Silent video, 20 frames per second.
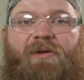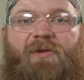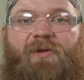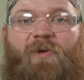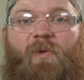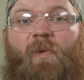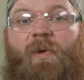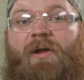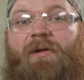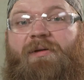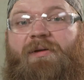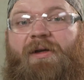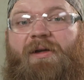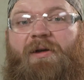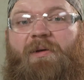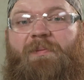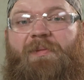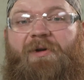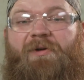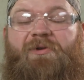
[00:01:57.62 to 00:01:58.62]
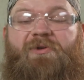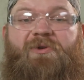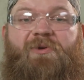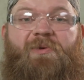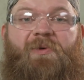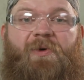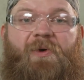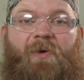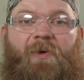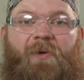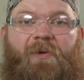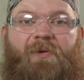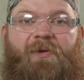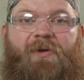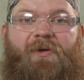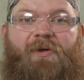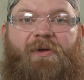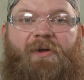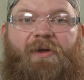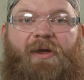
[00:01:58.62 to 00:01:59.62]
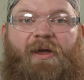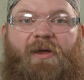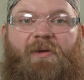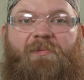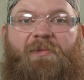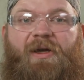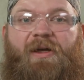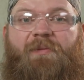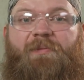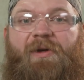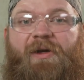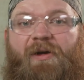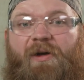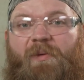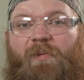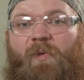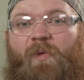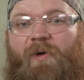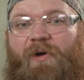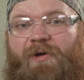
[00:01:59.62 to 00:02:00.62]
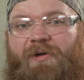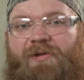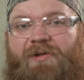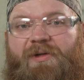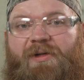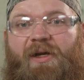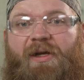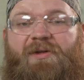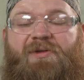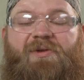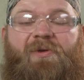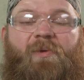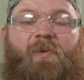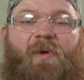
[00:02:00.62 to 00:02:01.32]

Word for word: Your weld can appear too cold and may become worse as you're